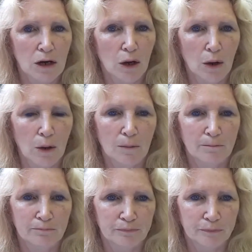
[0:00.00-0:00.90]

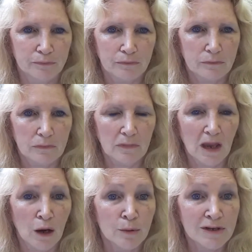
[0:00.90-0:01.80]

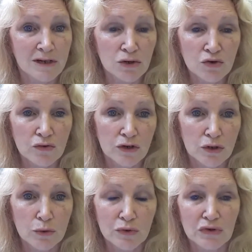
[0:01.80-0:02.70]
I was
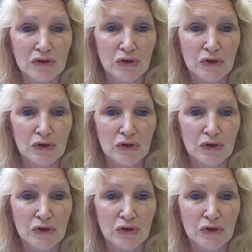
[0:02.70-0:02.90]
introduced